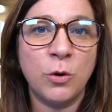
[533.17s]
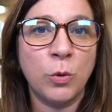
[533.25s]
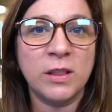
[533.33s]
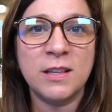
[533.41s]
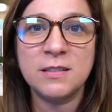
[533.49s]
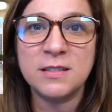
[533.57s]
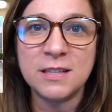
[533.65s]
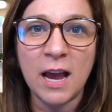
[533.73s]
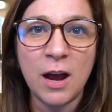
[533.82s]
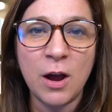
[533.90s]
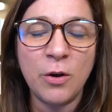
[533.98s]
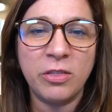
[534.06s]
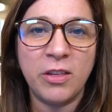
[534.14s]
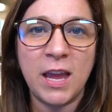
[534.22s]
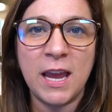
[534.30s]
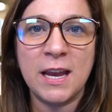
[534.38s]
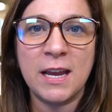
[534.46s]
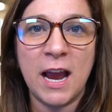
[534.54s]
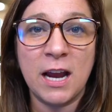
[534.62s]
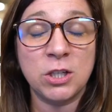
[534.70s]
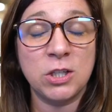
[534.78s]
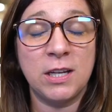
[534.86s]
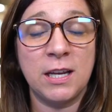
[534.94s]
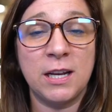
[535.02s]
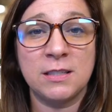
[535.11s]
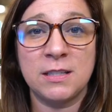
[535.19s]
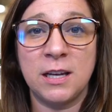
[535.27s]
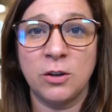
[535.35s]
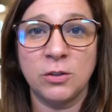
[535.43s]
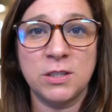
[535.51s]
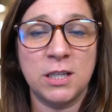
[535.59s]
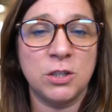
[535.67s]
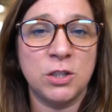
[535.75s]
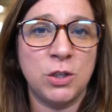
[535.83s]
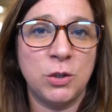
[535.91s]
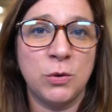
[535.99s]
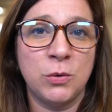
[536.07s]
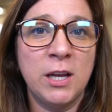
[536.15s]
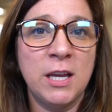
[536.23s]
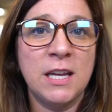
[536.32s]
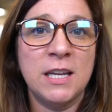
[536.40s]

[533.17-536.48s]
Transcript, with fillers: north and south and actually connects Carrollton to